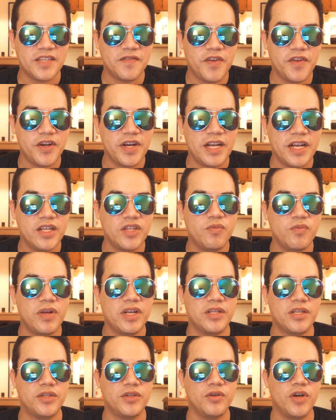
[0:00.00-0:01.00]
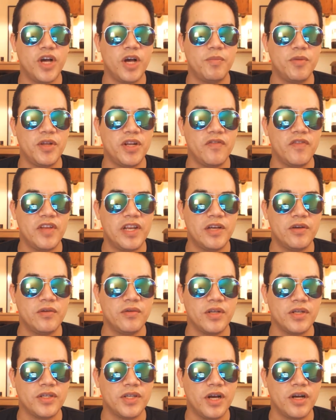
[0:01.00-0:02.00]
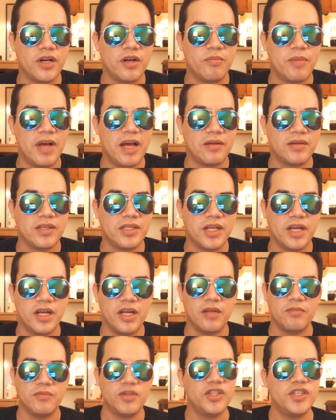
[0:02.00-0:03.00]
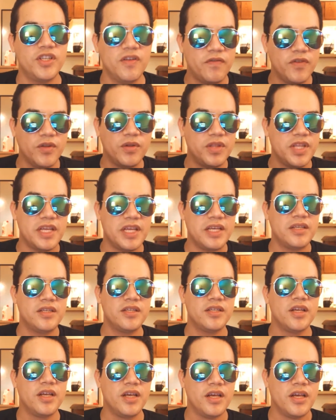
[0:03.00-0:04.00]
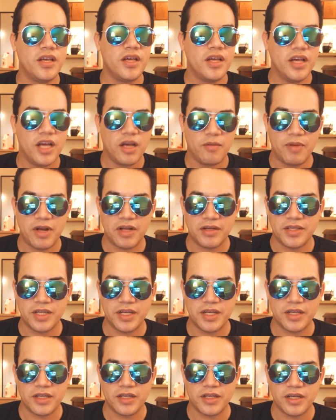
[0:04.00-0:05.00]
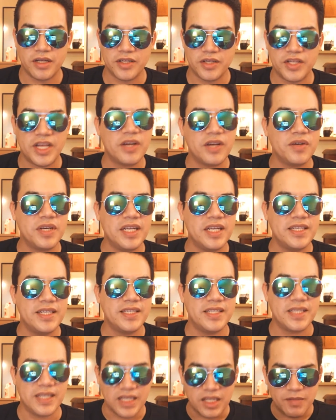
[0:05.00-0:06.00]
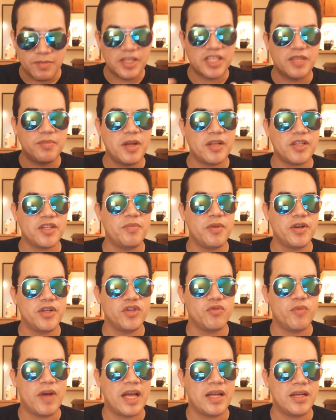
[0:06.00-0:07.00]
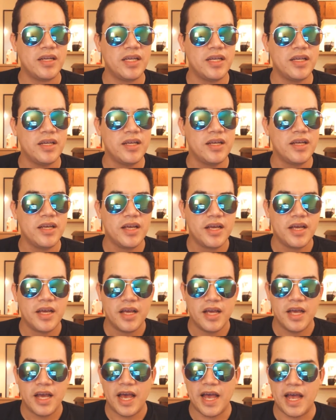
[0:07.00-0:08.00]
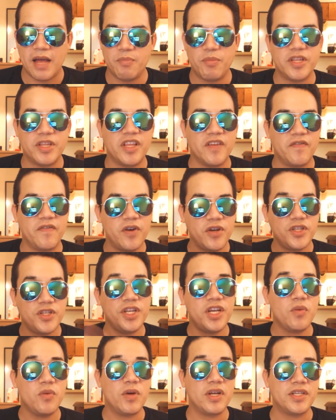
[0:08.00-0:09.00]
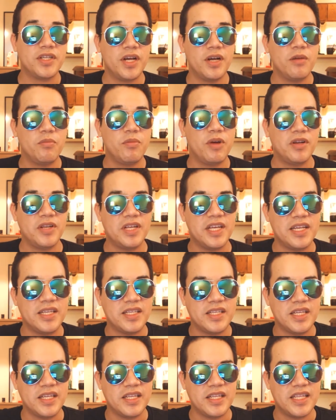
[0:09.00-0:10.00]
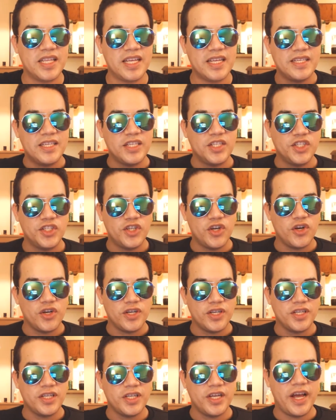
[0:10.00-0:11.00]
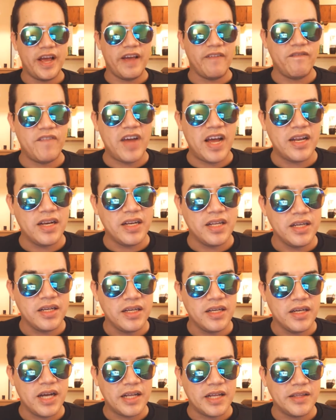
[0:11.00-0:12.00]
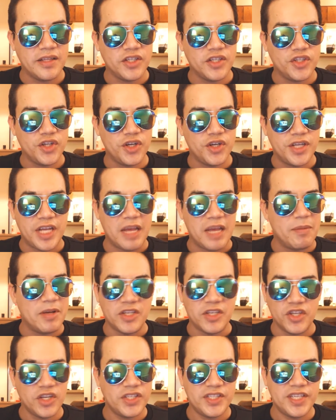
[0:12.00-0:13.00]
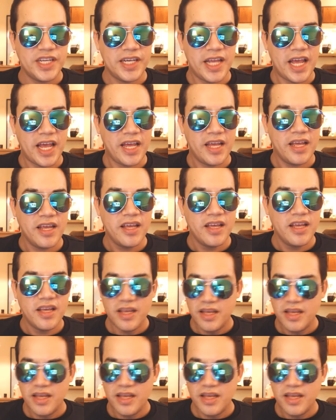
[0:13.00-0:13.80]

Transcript: Cat Sphere. I just wanted to upload a video to talk about um, just a few things about uh, uh, and a little bit about spirituality. And but the first thing I want to talk about is this shirt. I finally got this shirt. Came in just today.